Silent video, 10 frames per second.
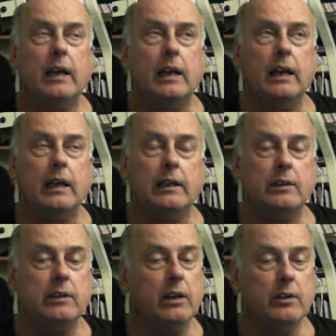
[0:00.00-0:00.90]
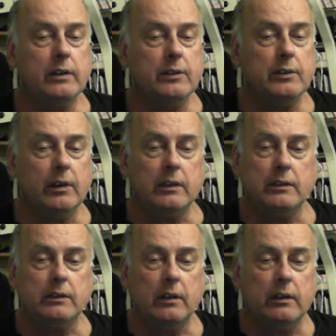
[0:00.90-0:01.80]
it's got all the
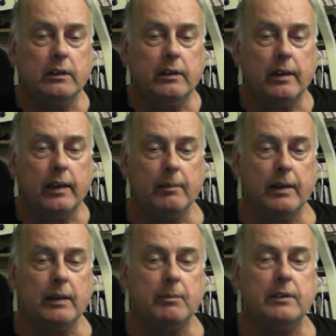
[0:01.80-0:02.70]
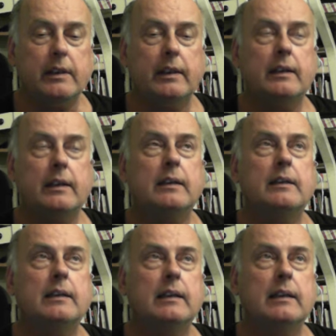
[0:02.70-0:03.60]
instructions on it. You can't make a mistake.
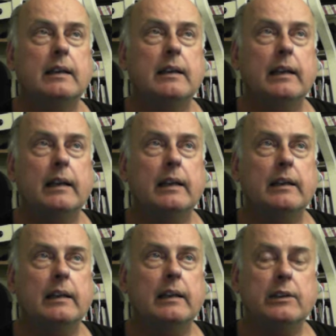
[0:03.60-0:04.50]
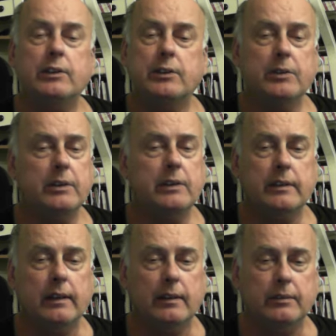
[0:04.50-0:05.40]
And just do it
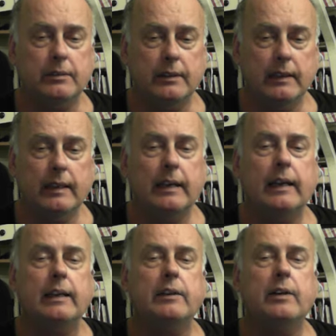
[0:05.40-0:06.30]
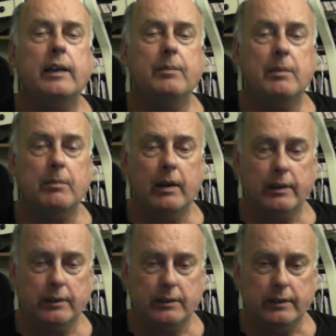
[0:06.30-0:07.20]
yourself, and you keep the money
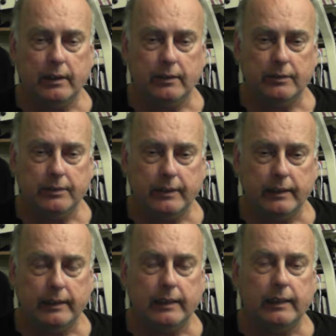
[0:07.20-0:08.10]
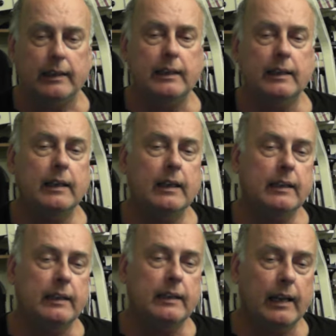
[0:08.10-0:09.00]
yourself. And the
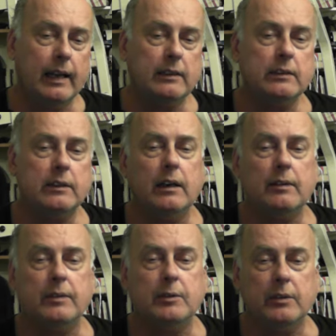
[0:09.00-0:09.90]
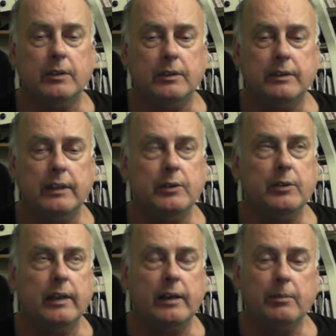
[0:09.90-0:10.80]
tax office will send you
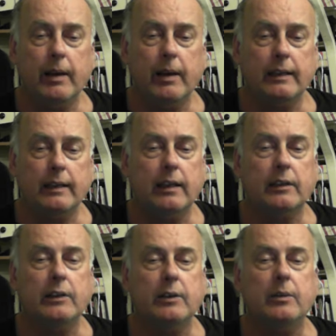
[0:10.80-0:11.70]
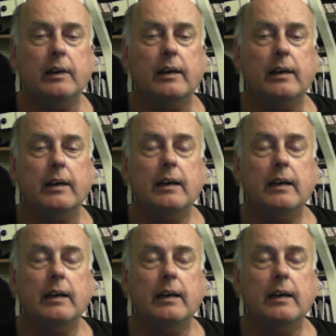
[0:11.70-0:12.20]
a letter back telling you